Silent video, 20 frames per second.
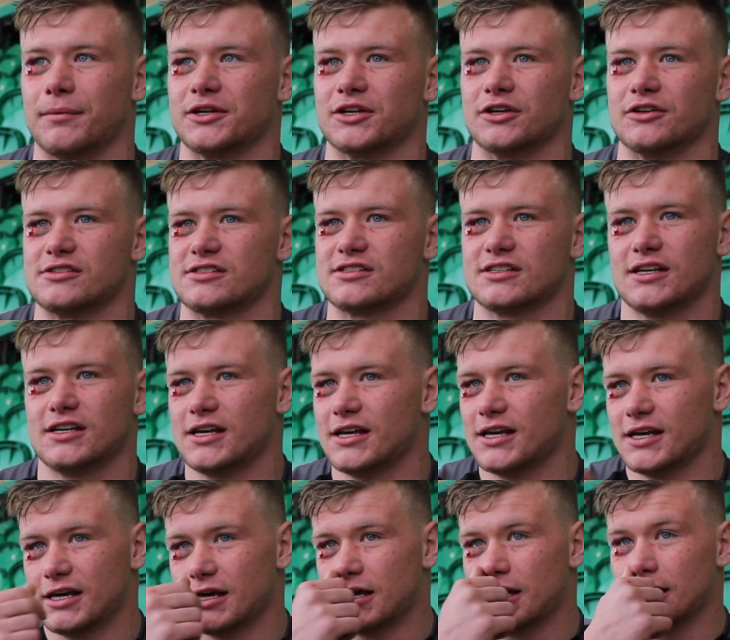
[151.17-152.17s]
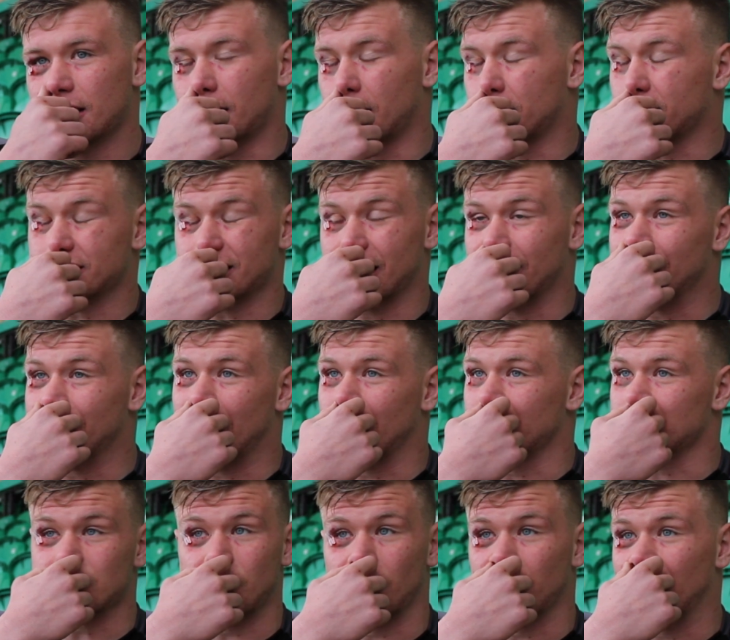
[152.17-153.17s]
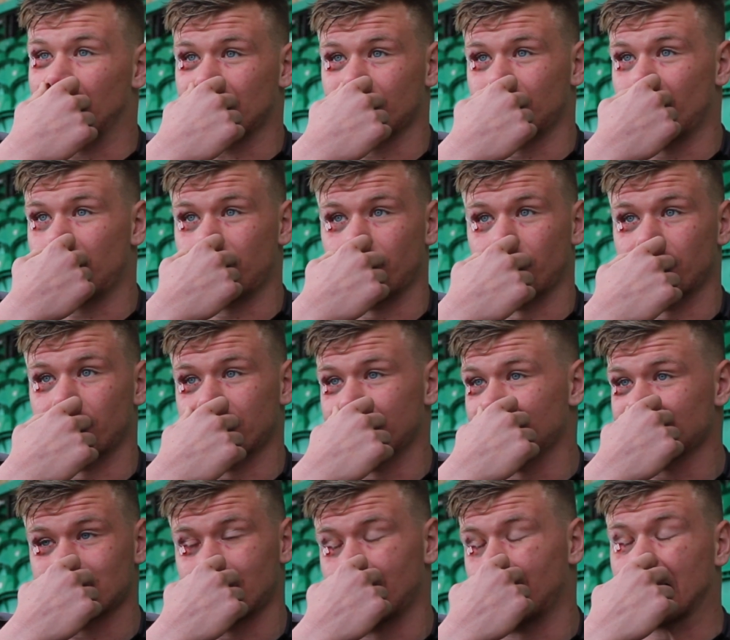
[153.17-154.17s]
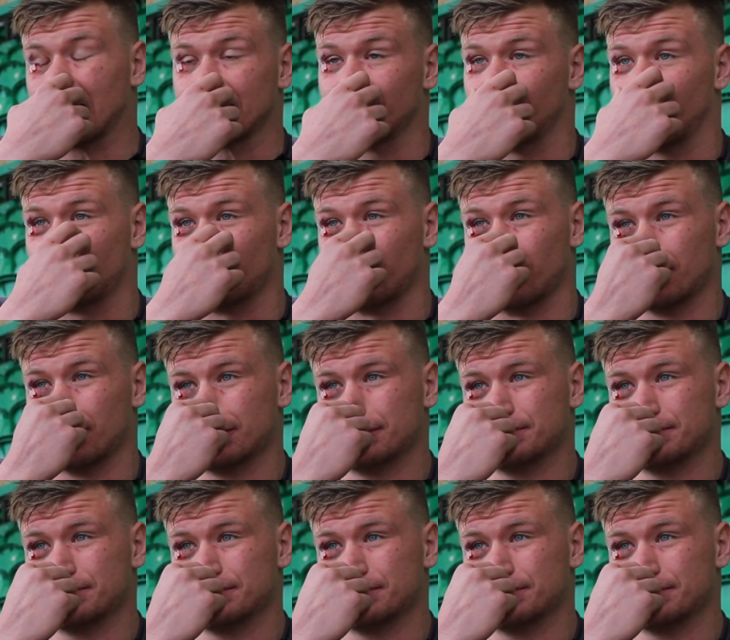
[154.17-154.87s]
because I can tell you now, it's not a lack of effort. It isn't a lack of effort.